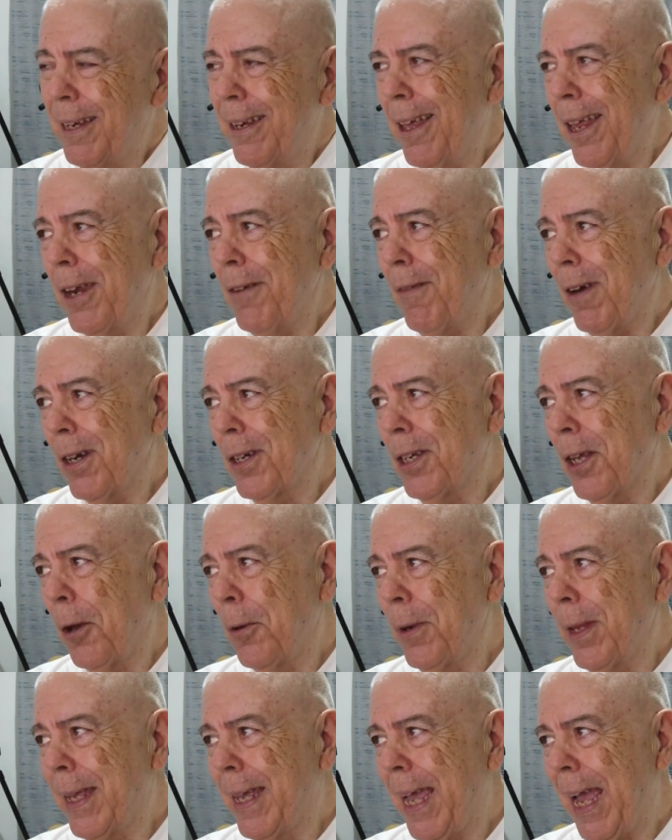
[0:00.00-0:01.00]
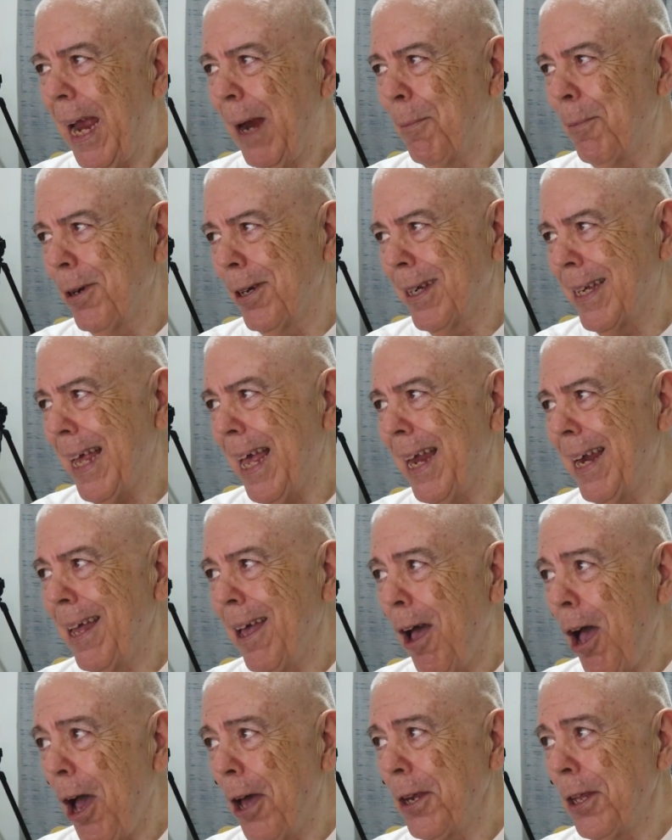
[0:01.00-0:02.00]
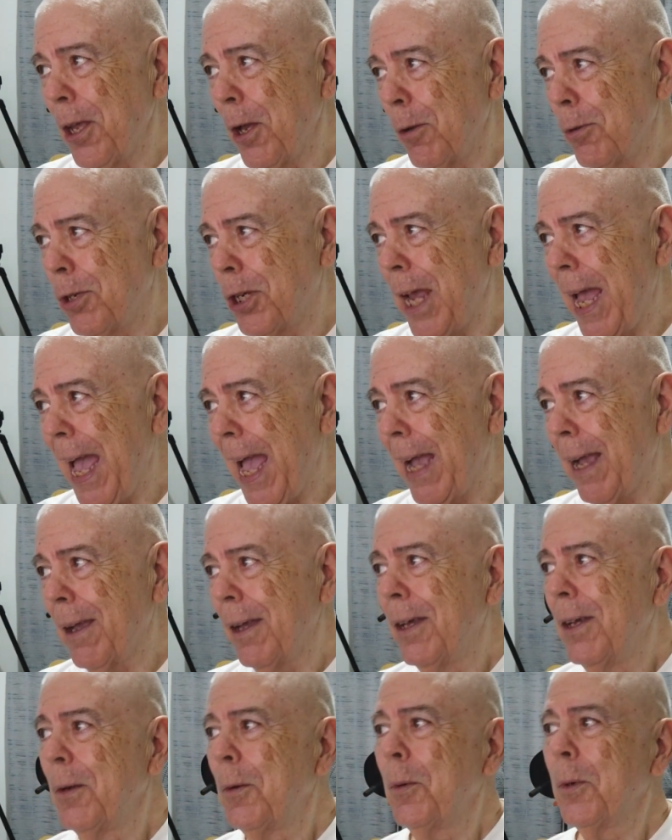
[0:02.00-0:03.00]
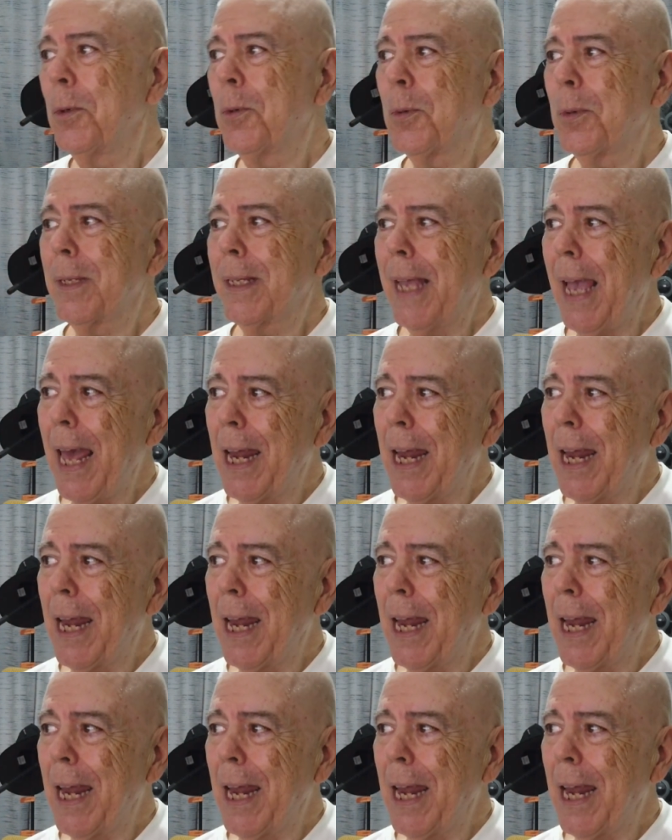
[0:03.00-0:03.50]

None of our Sony cameras had an audio jack, which was